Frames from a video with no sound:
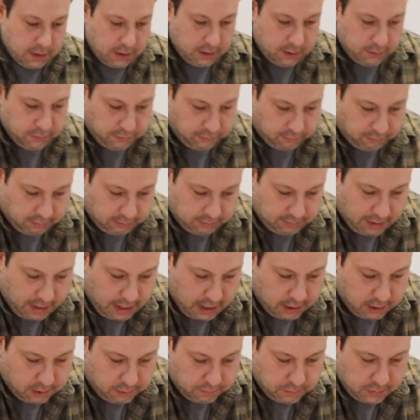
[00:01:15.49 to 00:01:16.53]
Here's a
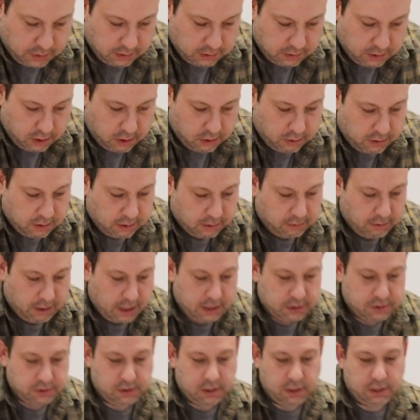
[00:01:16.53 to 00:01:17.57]
retirement note.
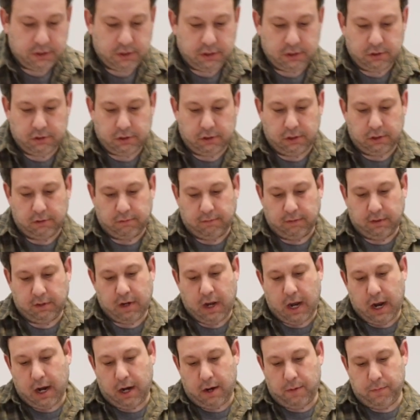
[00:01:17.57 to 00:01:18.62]
Congratulations on your
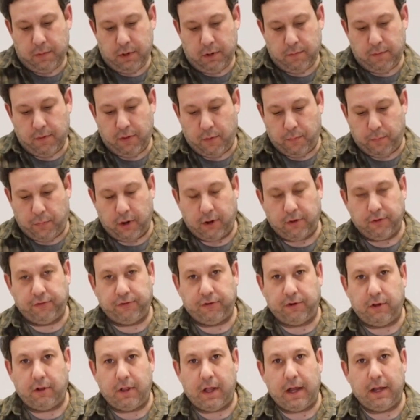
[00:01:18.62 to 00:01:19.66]
retirement, with a
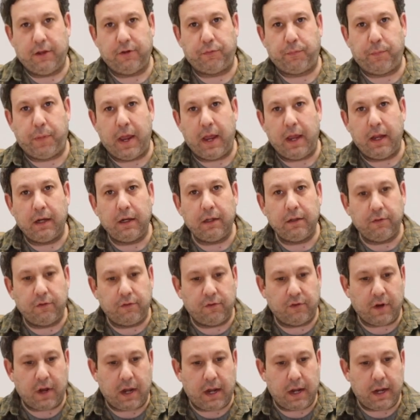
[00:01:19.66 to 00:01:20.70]
personalized pen
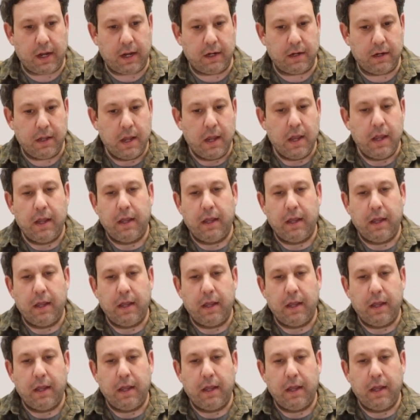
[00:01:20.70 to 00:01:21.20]
inside.